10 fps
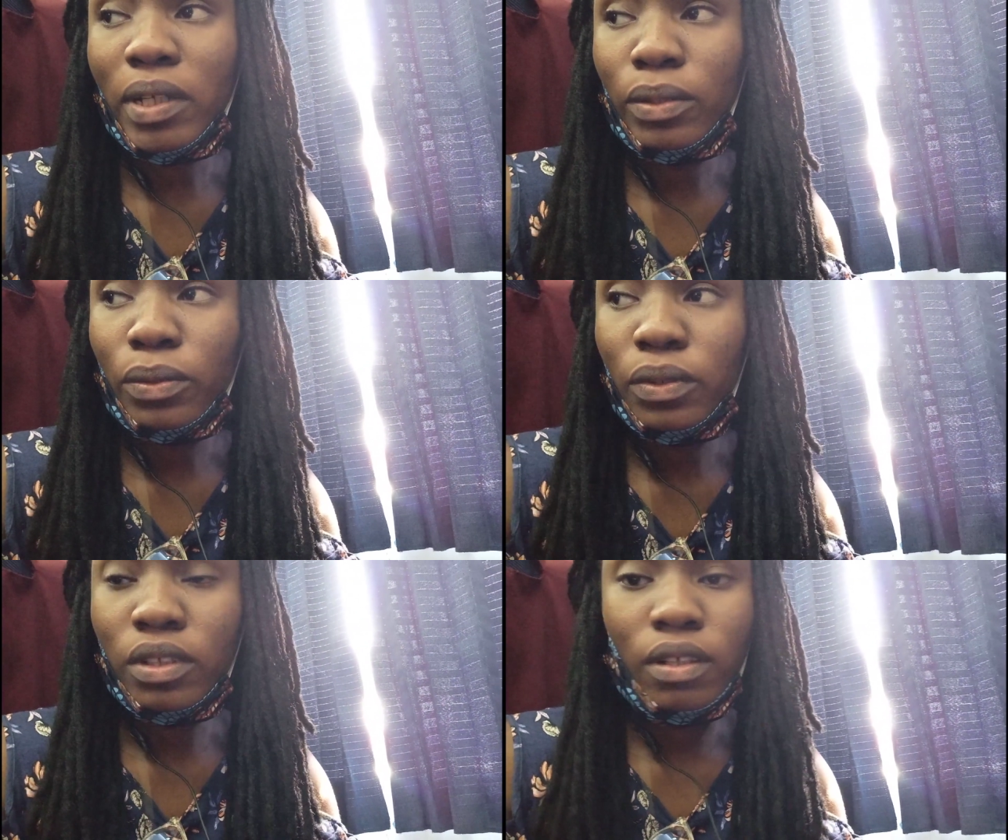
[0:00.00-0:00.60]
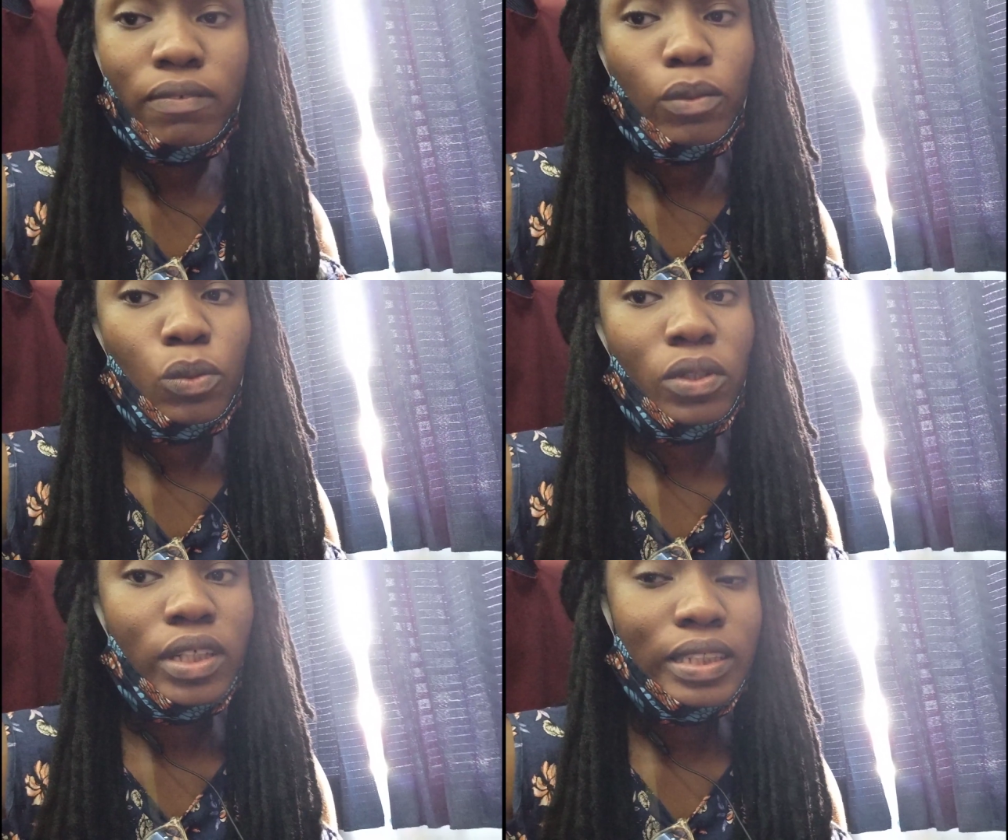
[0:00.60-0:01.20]
Ibadan
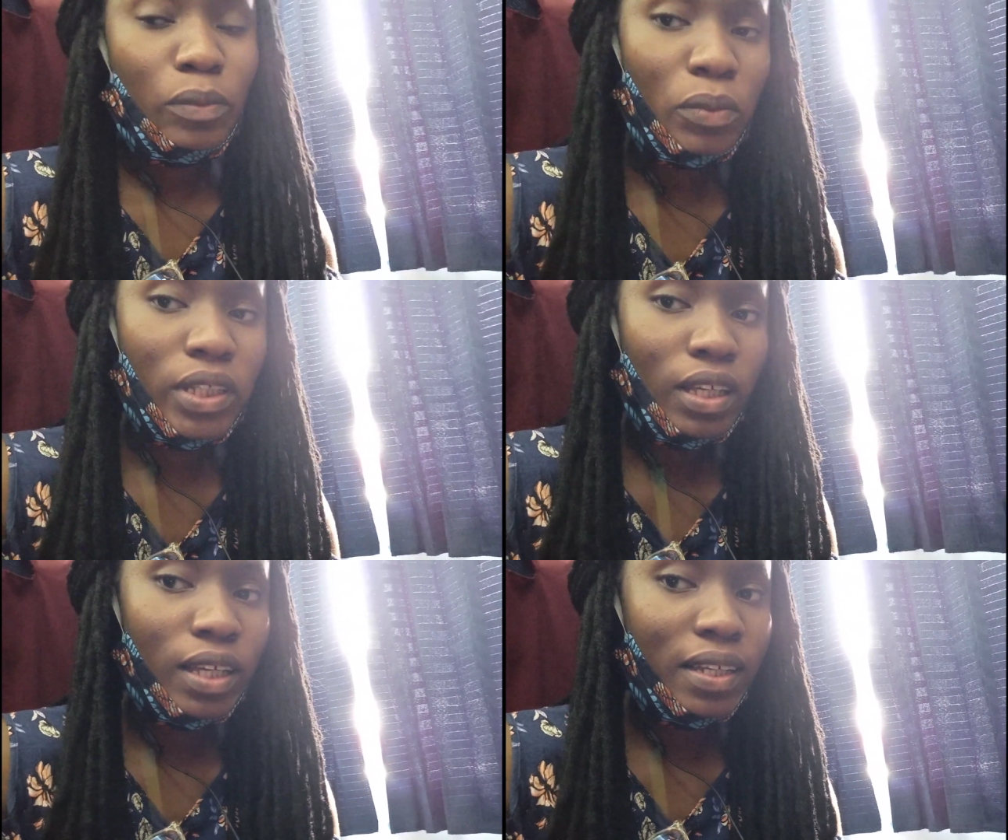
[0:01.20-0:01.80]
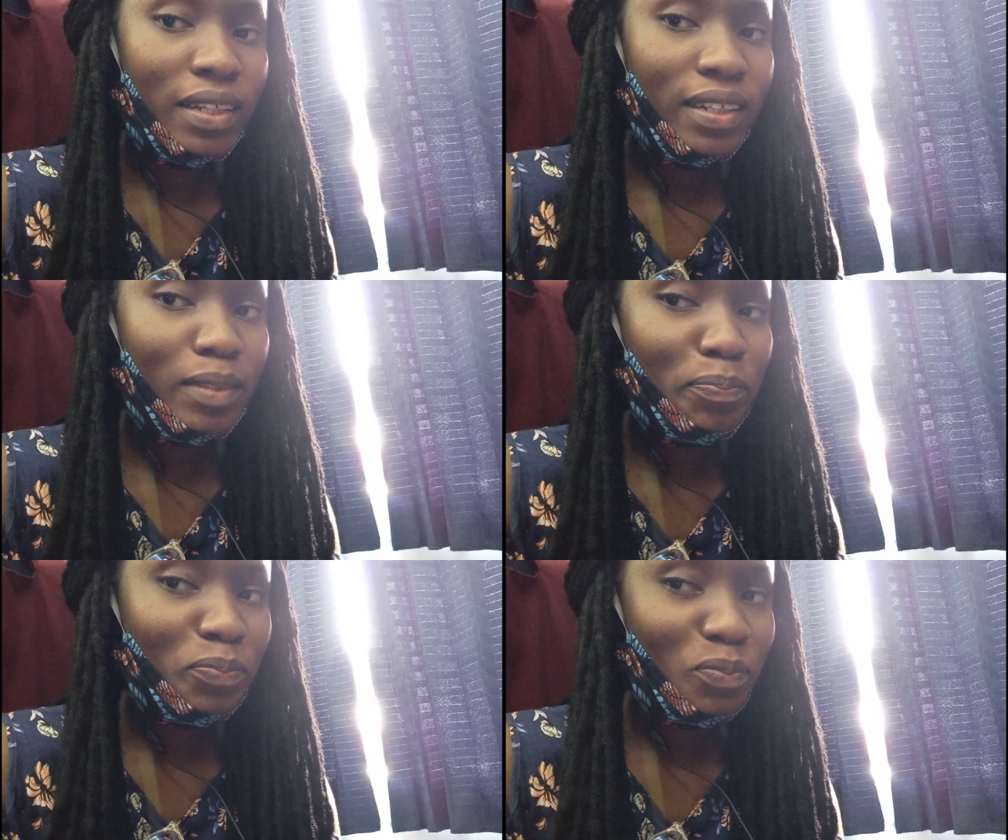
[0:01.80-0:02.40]
for the
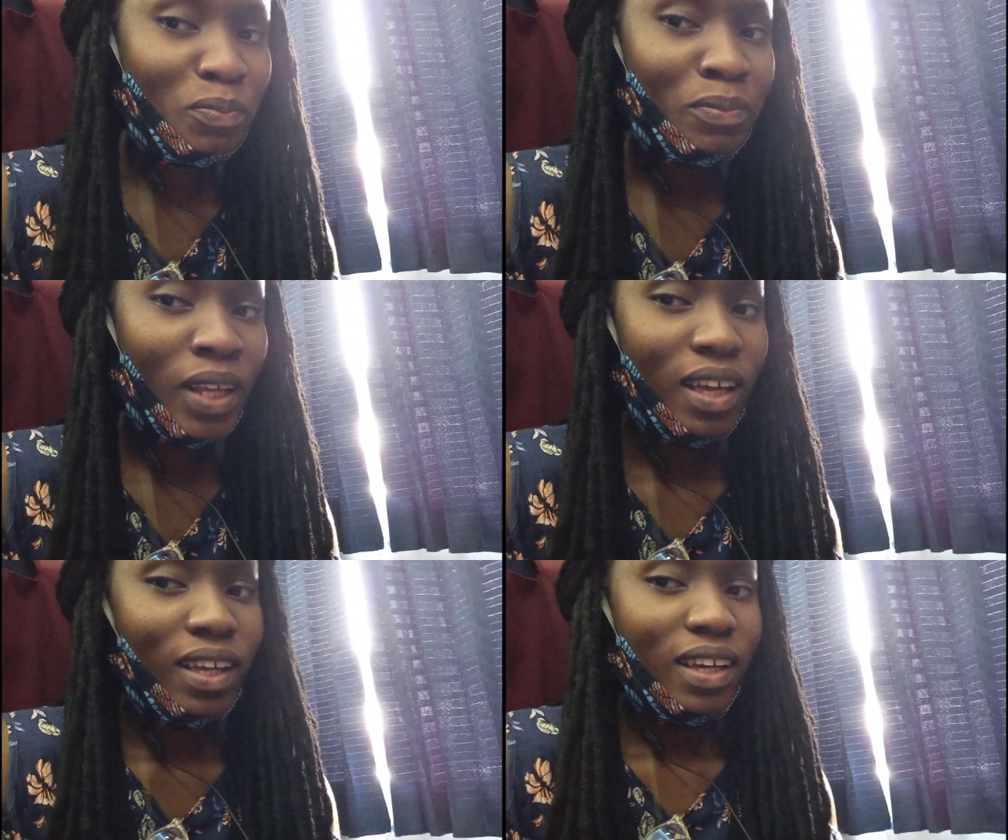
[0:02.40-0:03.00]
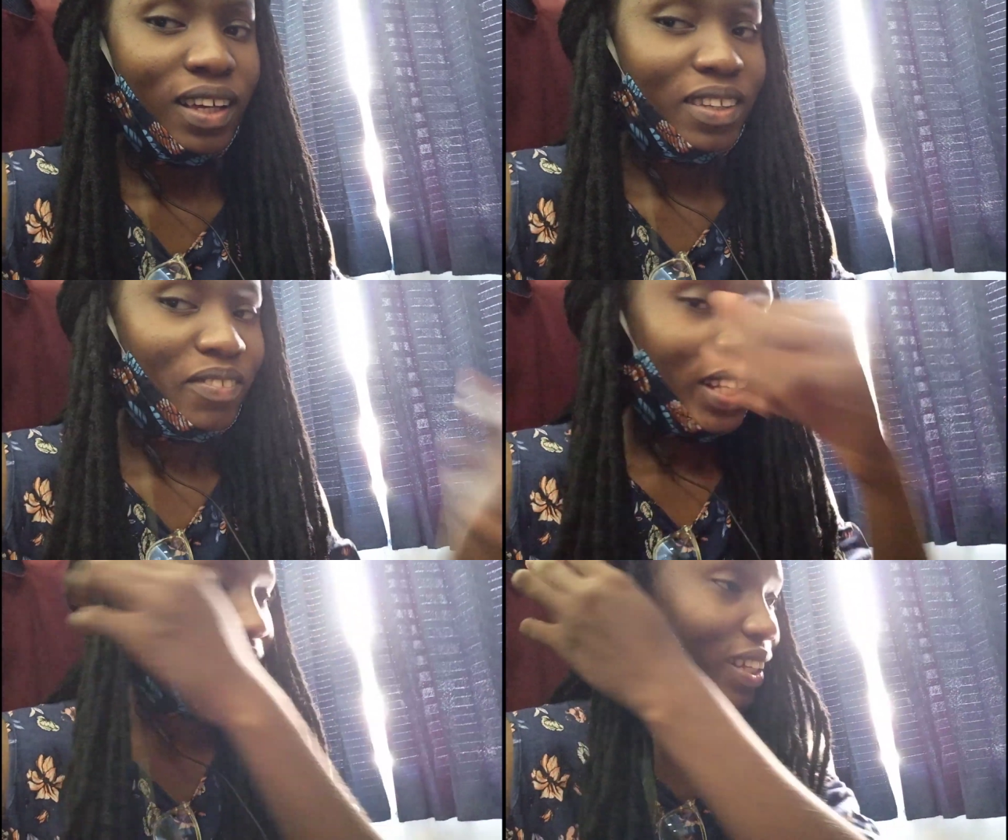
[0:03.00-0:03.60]
weekend.
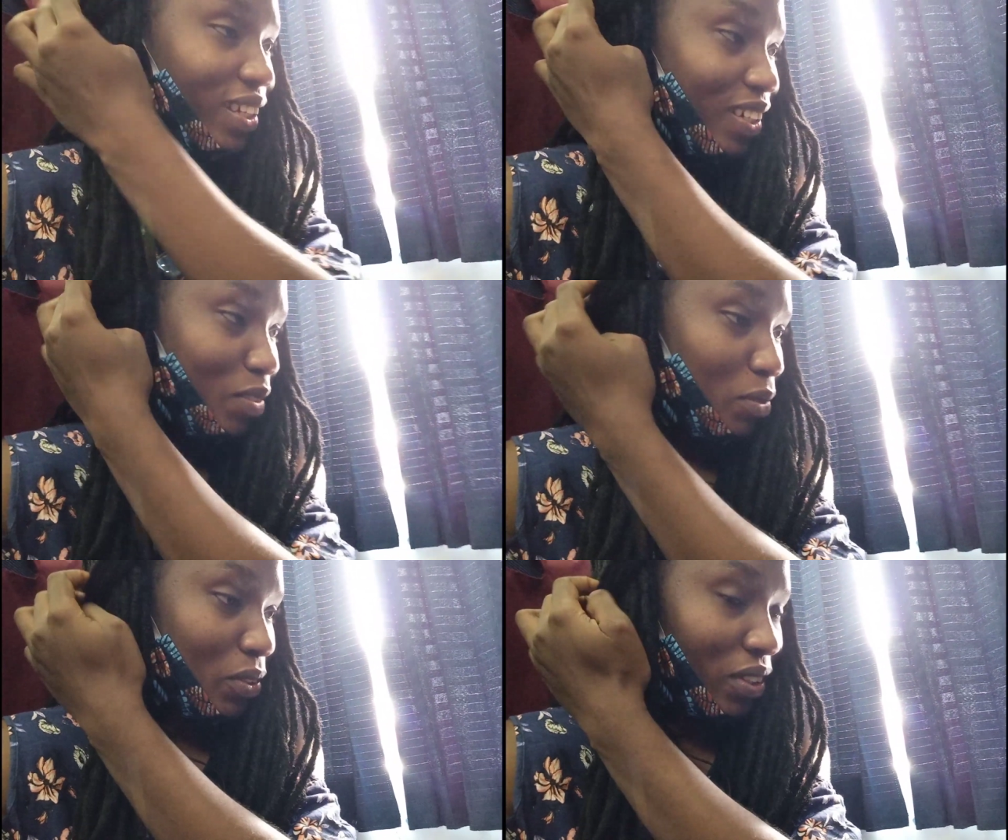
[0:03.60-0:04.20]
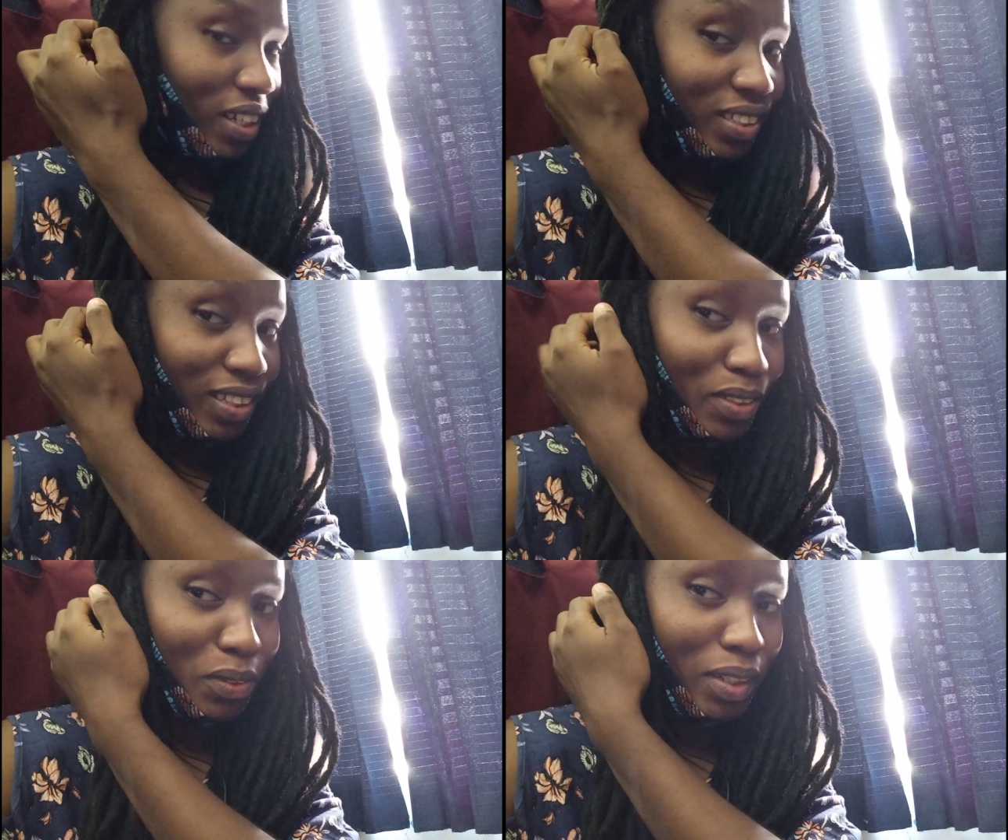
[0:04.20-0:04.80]
If I like, I'll bring you guys
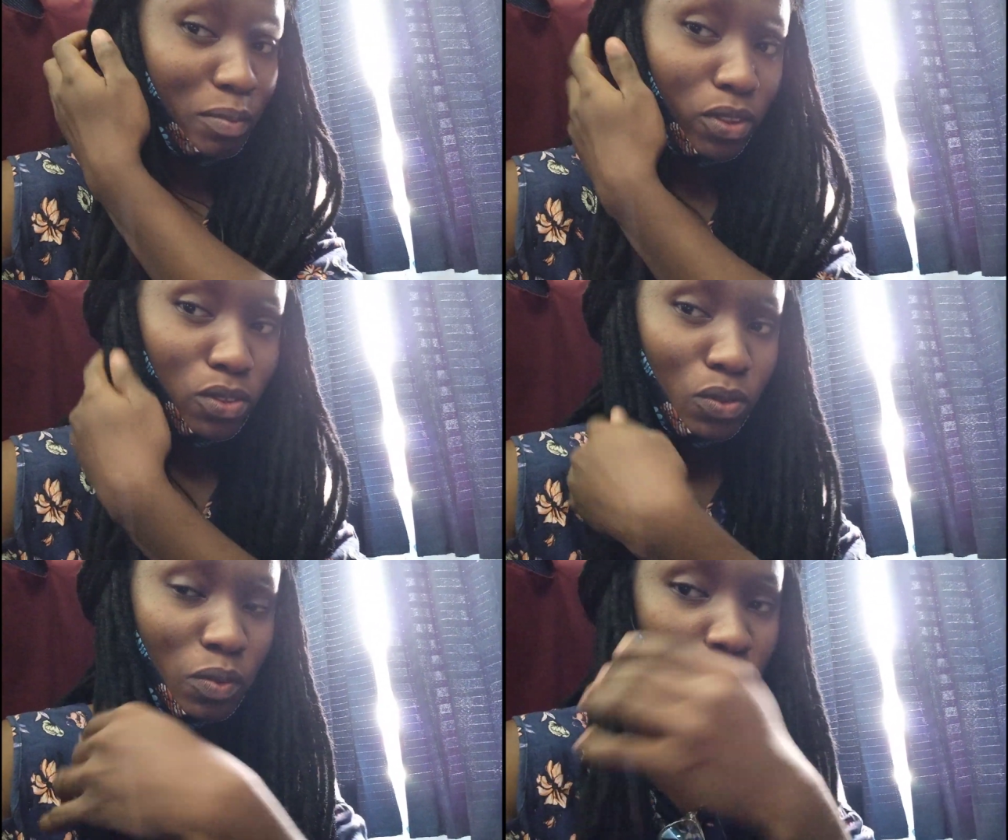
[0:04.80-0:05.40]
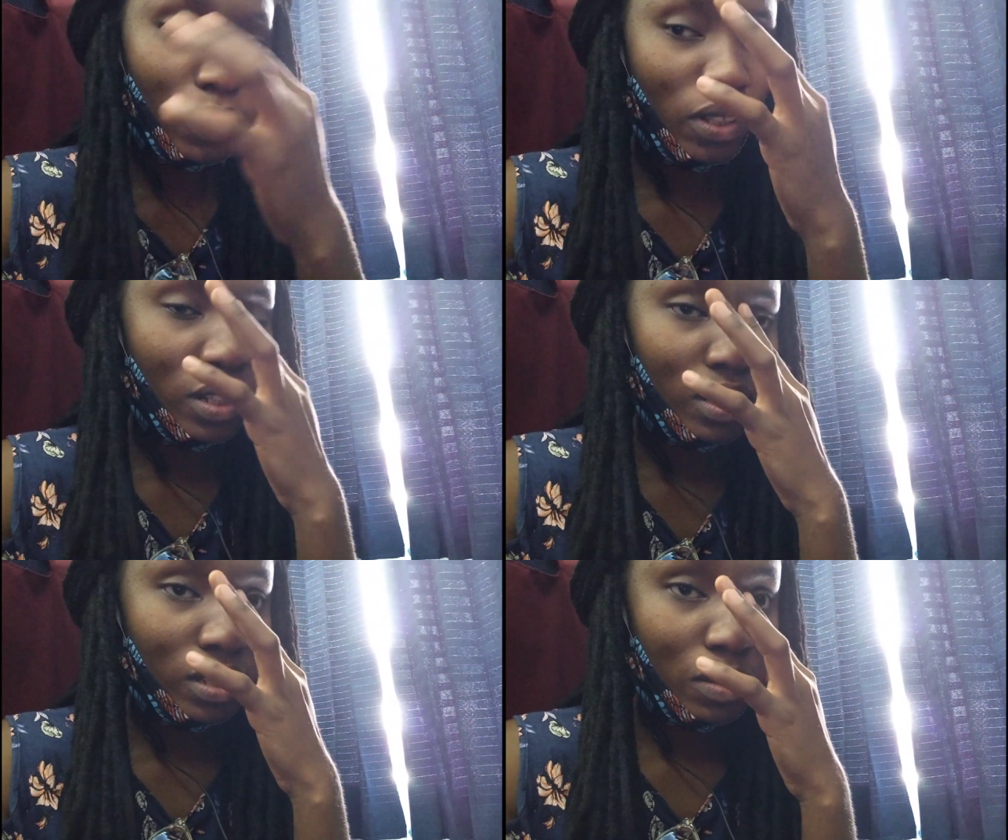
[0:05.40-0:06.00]
along. I'm not sure, but
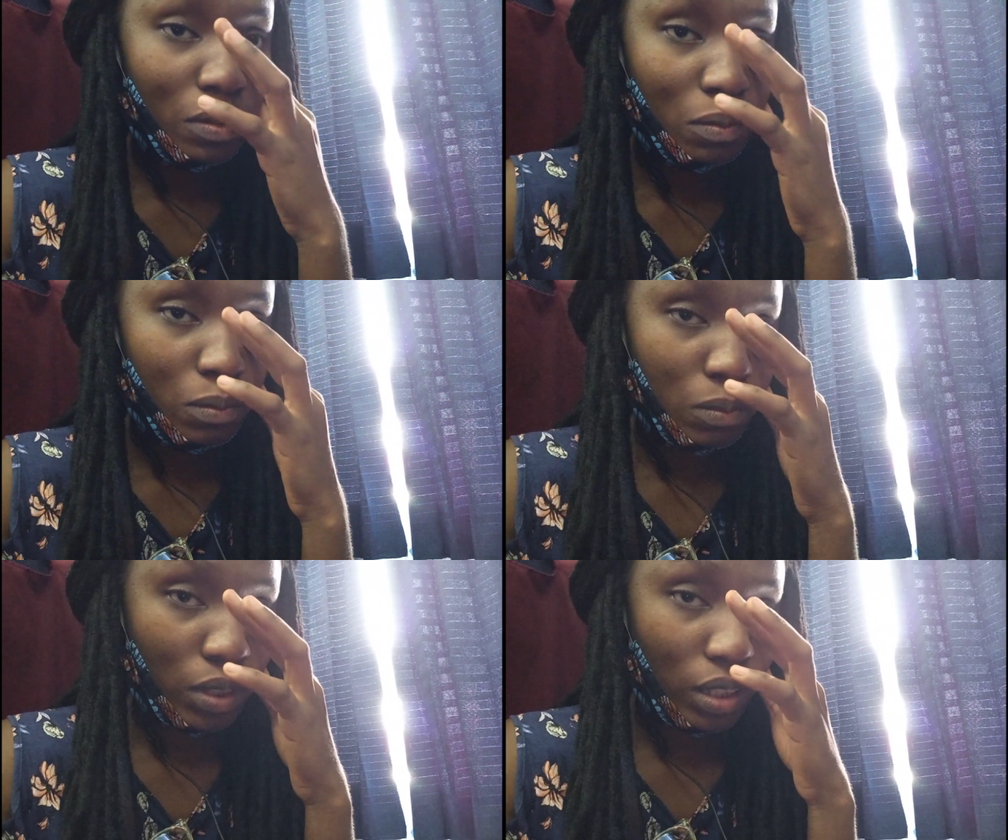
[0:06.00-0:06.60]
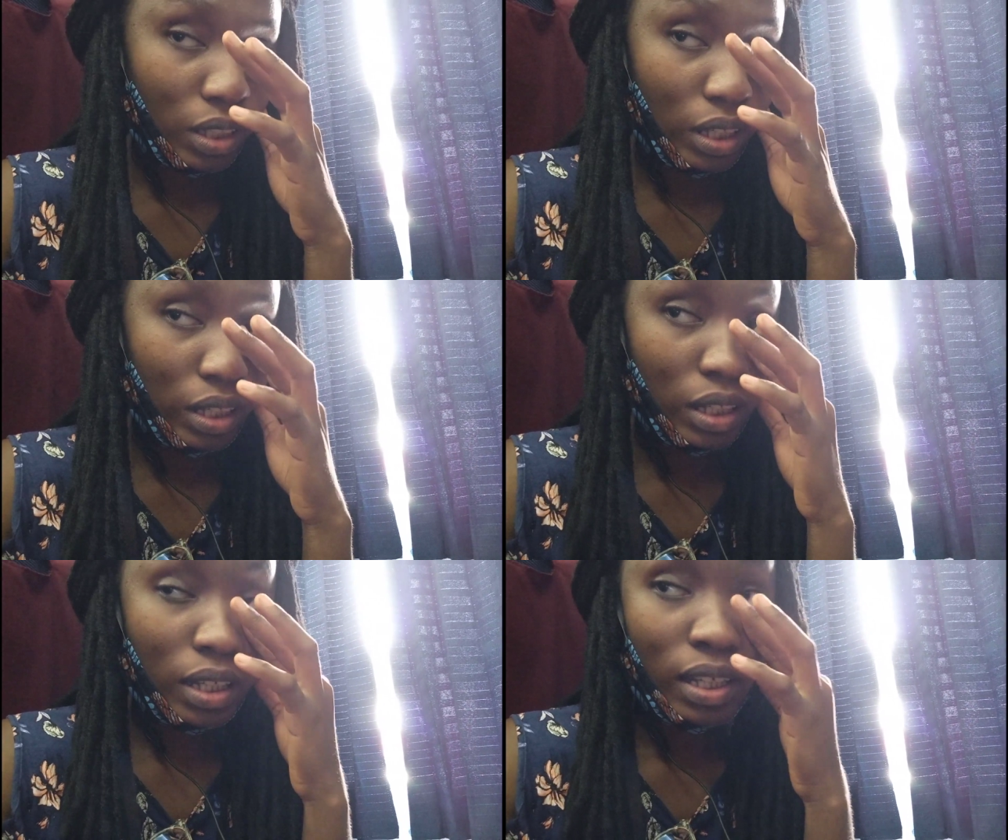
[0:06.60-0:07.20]
um, yeah.